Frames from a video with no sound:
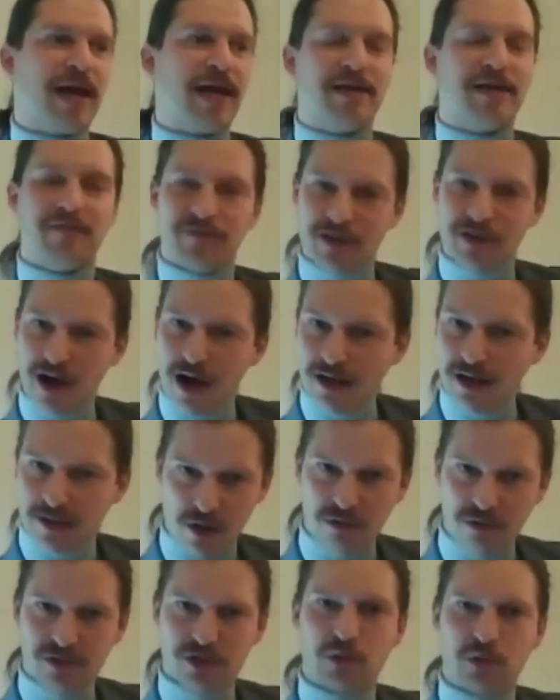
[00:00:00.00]
and if not,
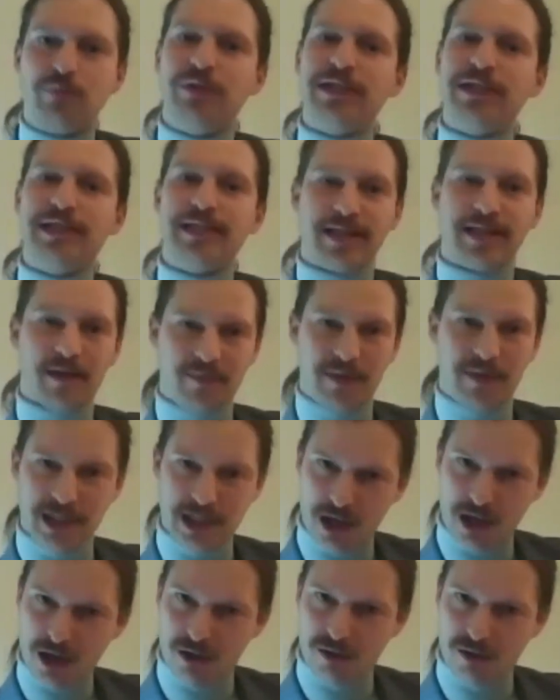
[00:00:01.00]
also please let me
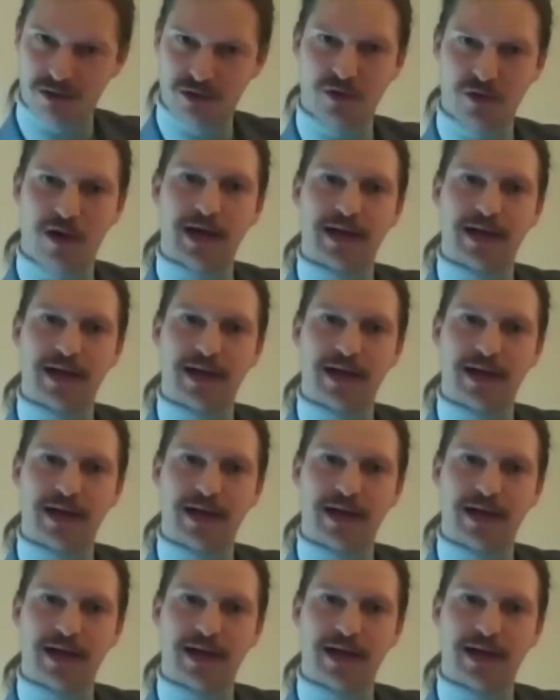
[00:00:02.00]
know so